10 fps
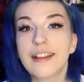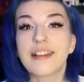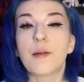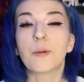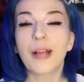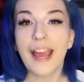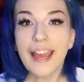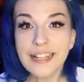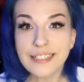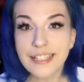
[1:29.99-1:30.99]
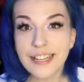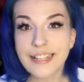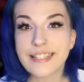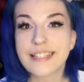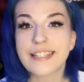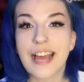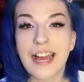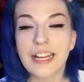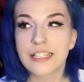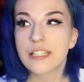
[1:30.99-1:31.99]
Number eight is
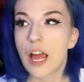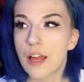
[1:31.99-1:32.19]
Night of